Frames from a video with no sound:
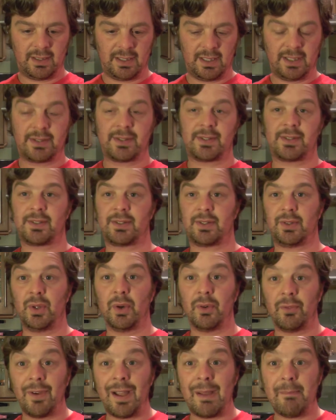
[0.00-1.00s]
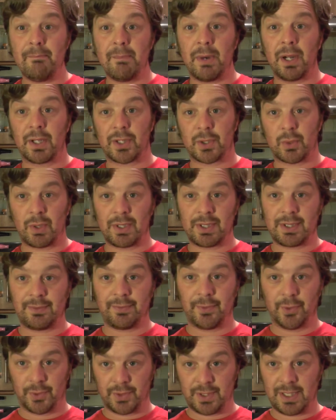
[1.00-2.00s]
it's November
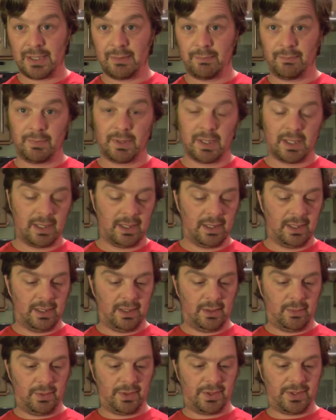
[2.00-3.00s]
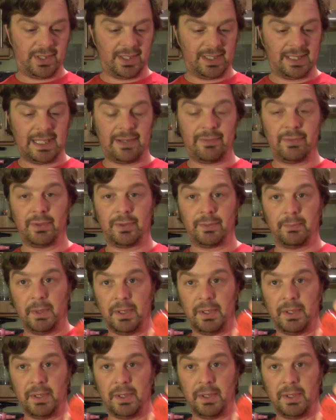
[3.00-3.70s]
2014, which is the 11th